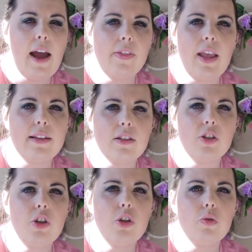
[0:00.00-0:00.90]
and there's
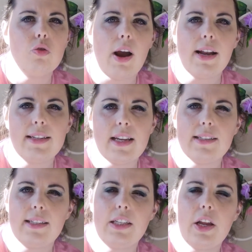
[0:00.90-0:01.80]
the new Gran
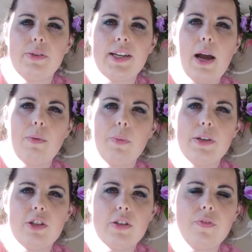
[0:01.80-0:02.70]
Destino Tower,
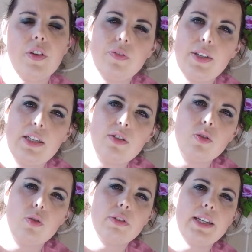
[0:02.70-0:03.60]
which is a
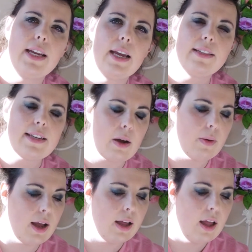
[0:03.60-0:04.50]
15-story
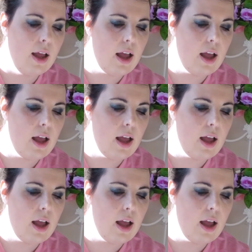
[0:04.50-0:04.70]
tower,